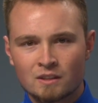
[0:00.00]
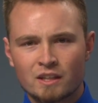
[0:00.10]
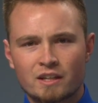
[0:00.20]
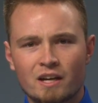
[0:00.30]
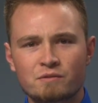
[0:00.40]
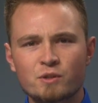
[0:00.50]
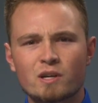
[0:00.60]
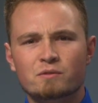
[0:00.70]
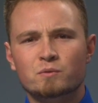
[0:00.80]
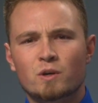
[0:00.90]
And have you
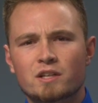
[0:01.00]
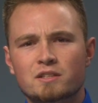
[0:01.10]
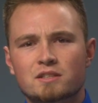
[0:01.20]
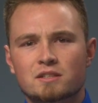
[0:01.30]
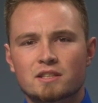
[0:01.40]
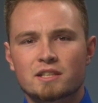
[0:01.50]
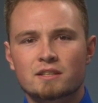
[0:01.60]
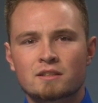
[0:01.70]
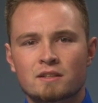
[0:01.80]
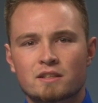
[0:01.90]
ever wanted to sing